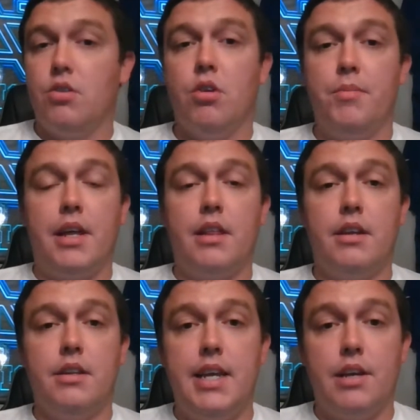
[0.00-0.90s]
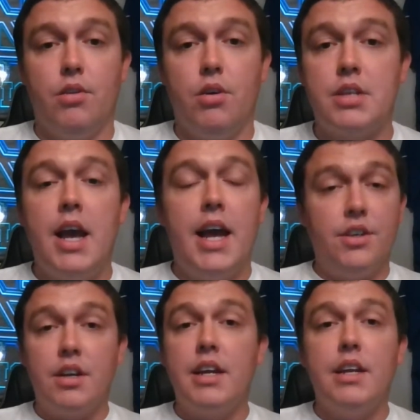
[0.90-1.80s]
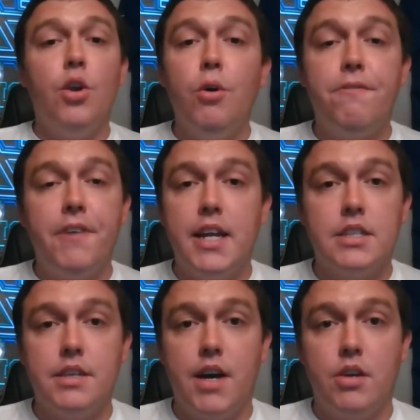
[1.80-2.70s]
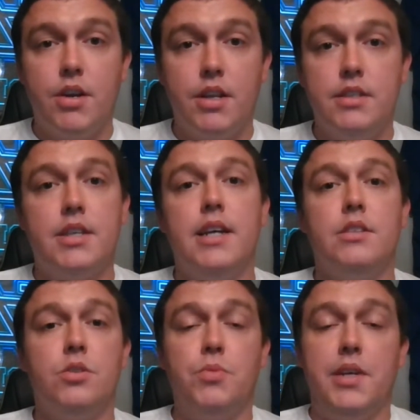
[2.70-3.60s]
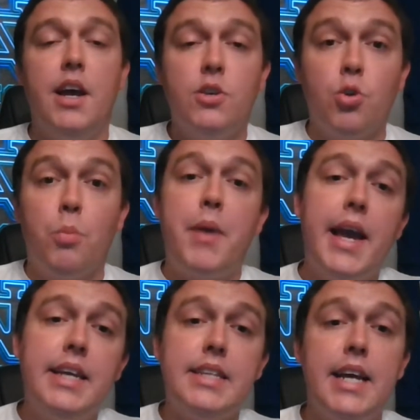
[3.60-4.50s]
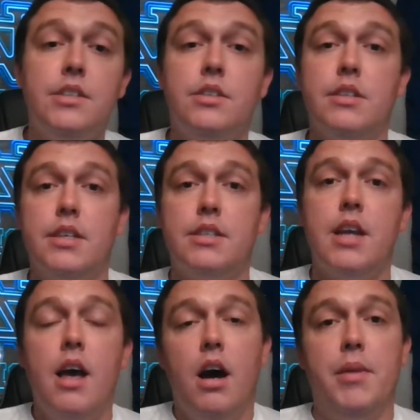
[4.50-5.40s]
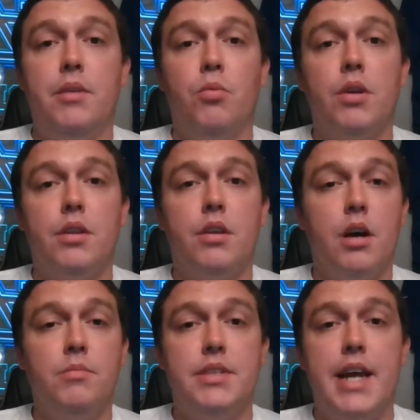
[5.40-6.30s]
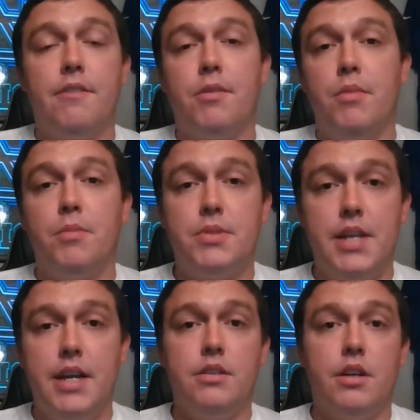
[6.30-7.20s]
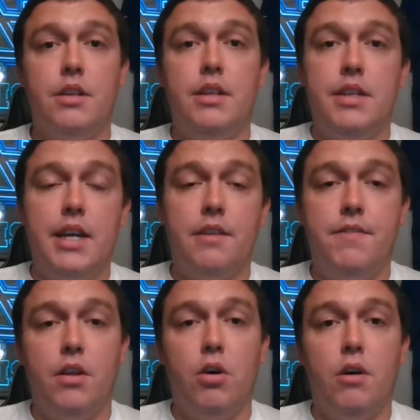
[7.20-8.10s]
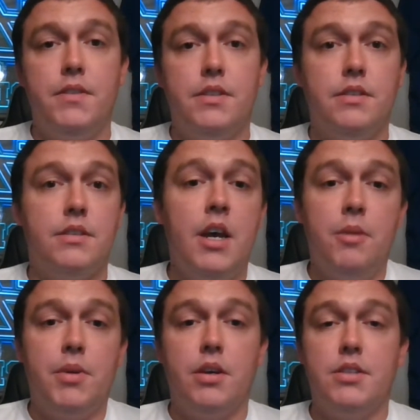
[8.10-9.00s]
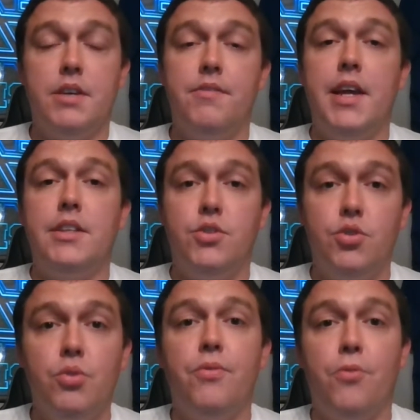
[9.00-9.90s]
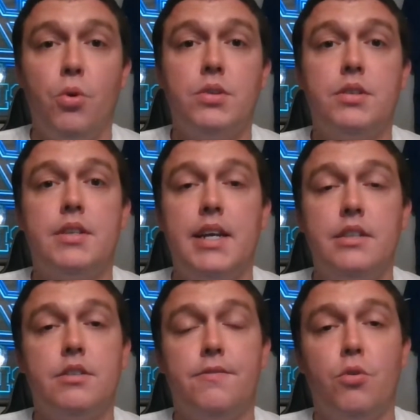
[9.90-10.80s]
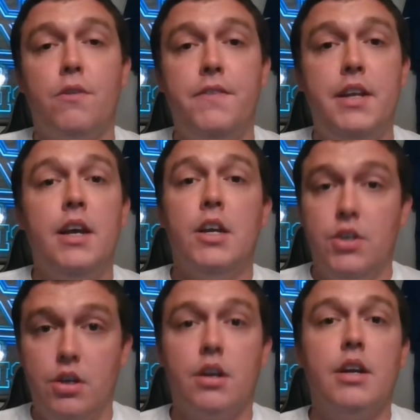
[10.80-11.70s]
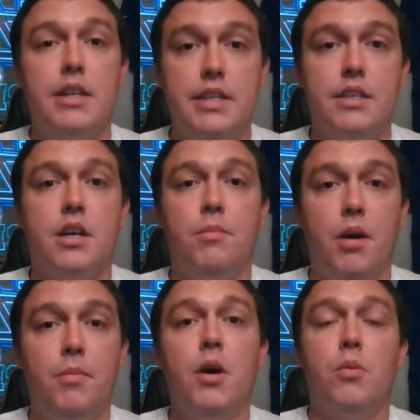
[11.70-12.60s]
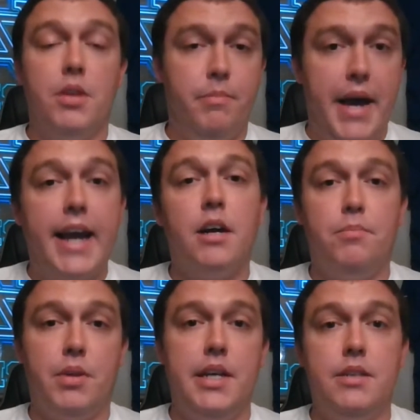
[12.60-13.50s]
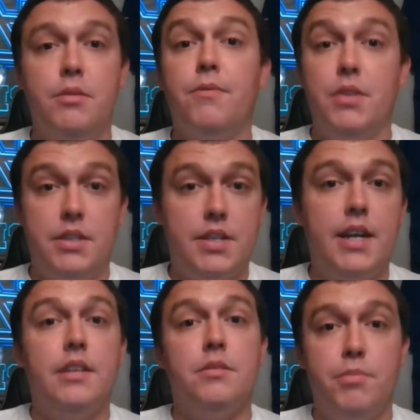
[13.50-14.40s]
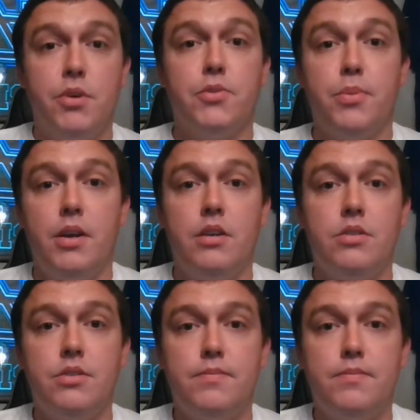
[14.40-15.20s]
are automatically going to take a loss, and you're going to get no fantasy value out of these guys this week. So pay attention to this and what comes down from upstairs in the NFL offices, because if they do force Titans to forfeit, you're going to need to come up with a backup plan for these Titans and Bills players.